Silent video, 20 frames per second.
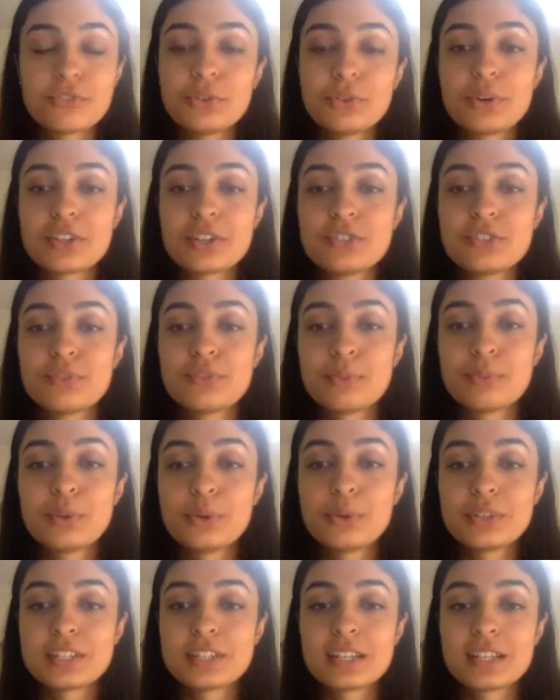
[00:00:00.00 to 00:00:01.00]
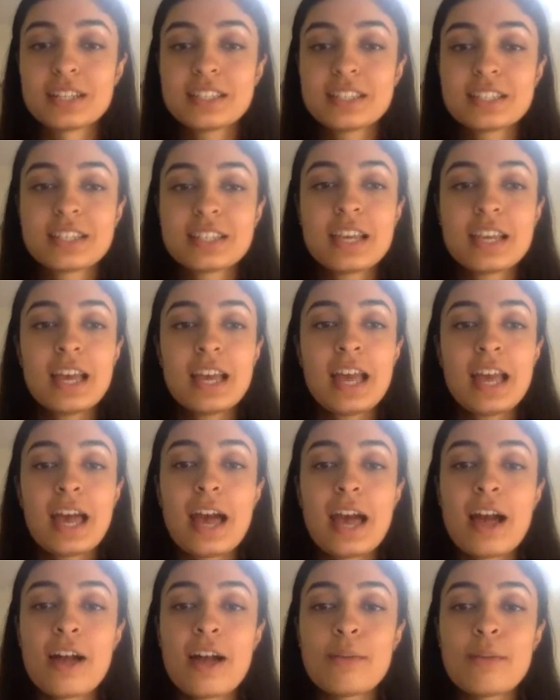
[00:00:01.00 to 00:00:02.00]
a few questions from the audience.
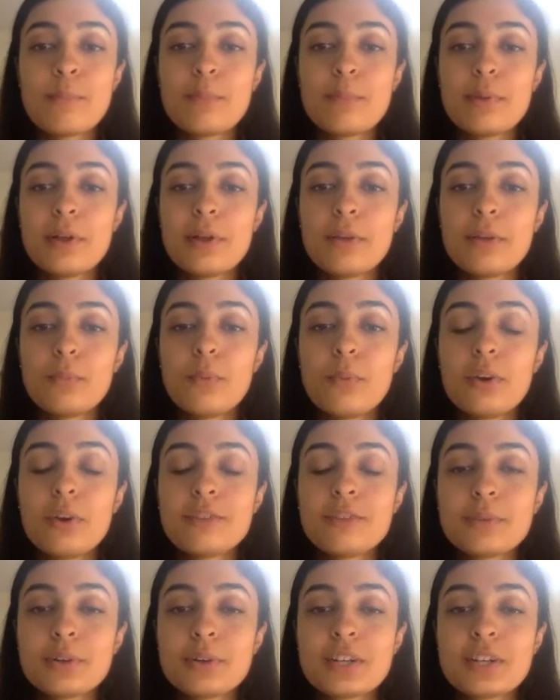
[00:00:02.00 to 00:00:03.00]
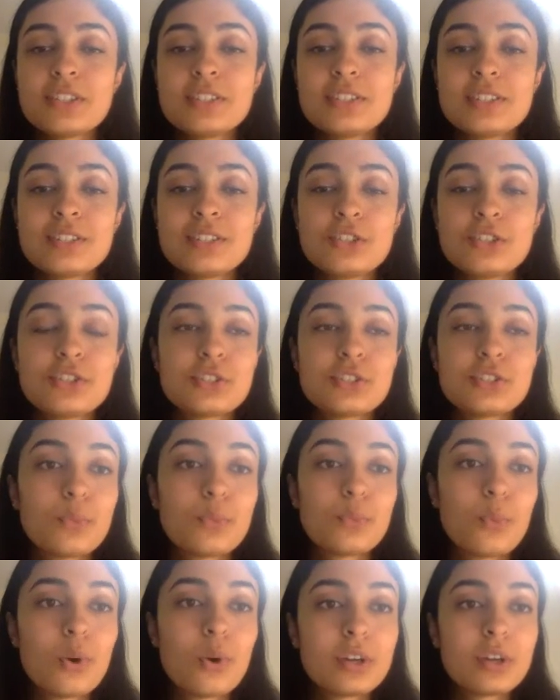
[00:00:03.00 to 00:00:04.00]
But one of my questions is just,
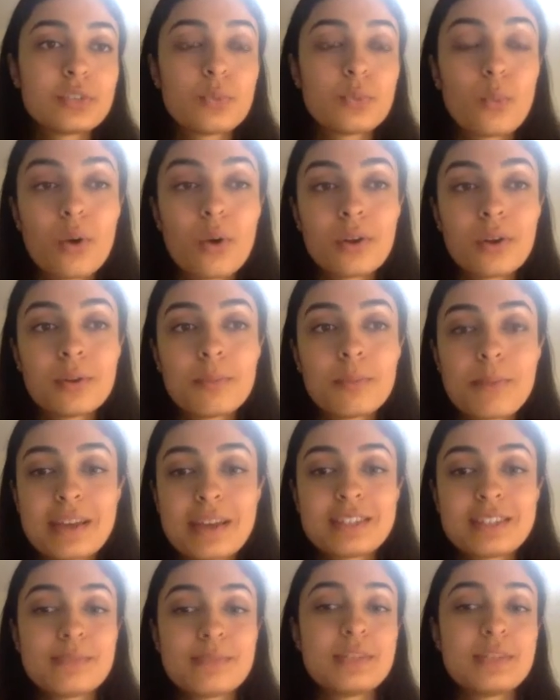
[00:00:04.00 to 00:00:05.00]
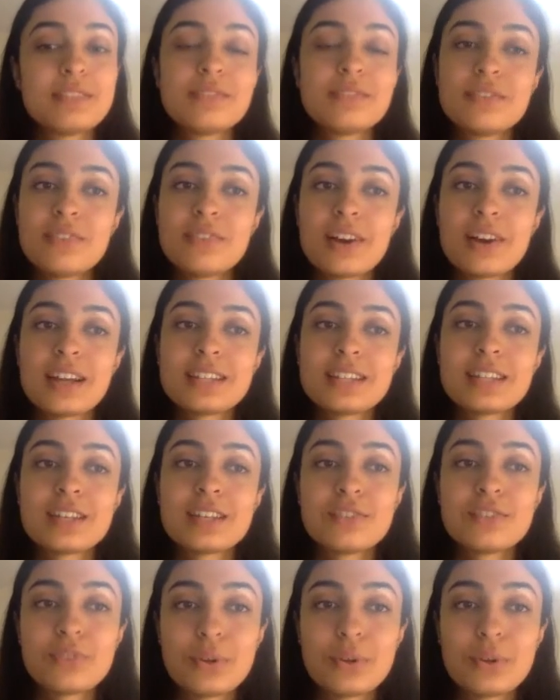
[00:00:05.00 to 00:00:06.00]
what is one best piece of advice that
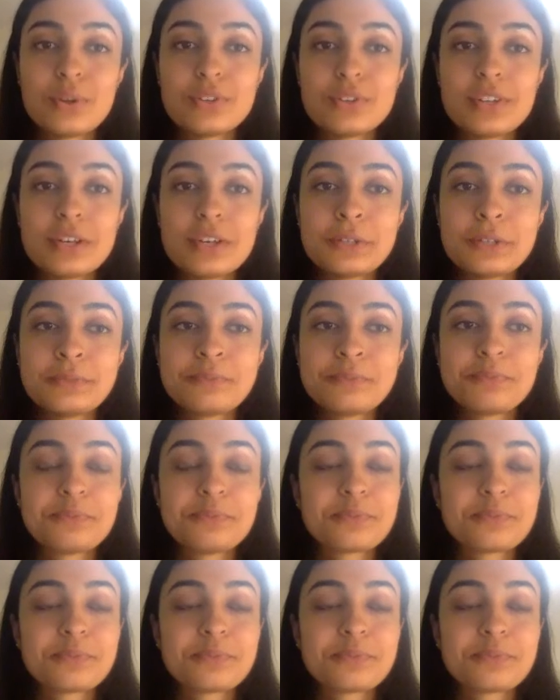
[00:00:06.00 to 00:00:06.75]
has followed you?